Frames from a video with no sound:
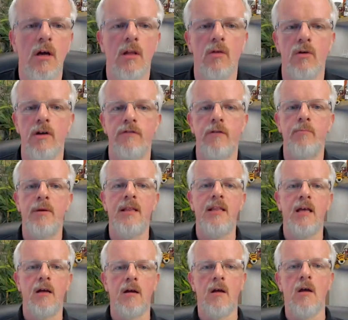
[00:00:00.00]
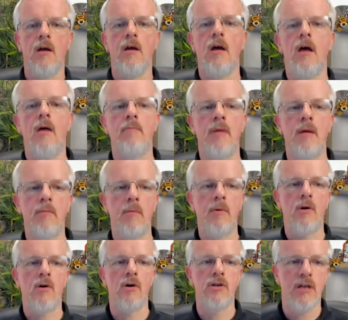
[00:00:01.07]
Though never been there. That may be
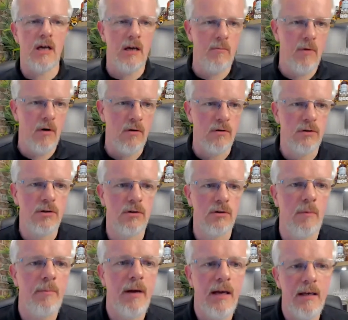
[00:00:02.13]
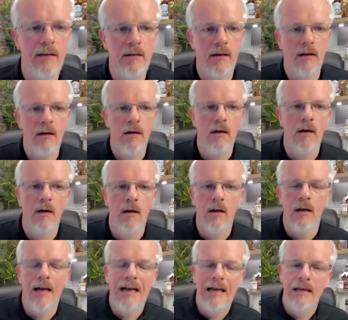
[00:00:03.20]
because I'm also a painter.
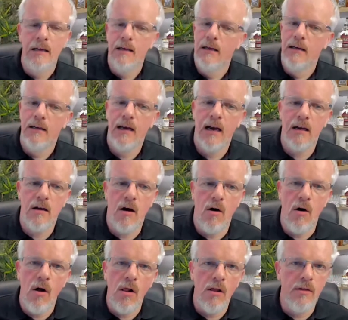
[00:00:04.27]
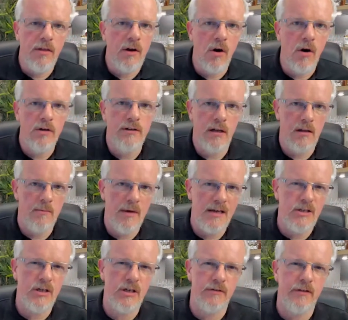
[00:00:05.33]
Greg, all of the content, the
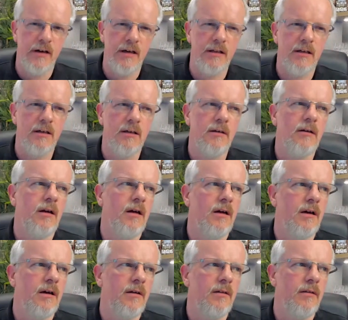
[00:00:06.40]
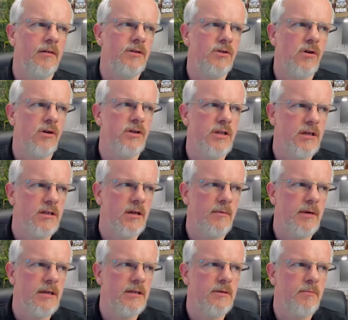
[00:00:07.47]
Magic of Isla, the Scotch Taste
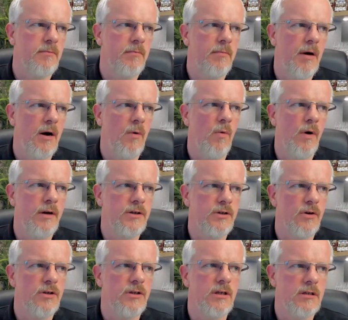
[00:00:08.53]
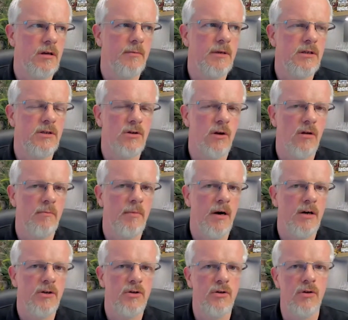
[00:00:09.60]
Dummies Part 1, Scotch Taste Dummies in Scotland
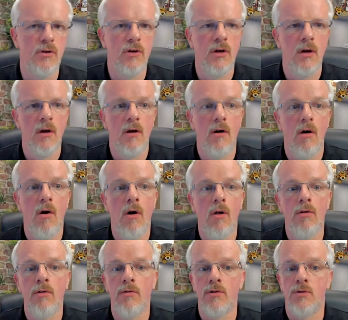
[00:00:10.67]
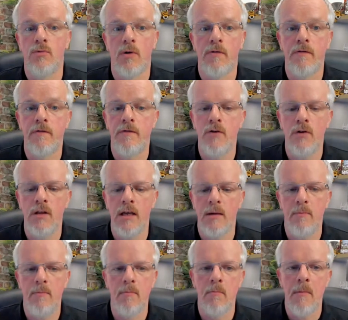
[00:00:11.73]
Part 2, all of those were
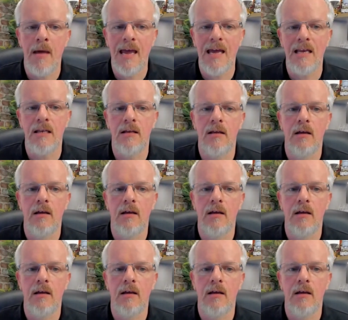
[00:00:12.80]
fully made.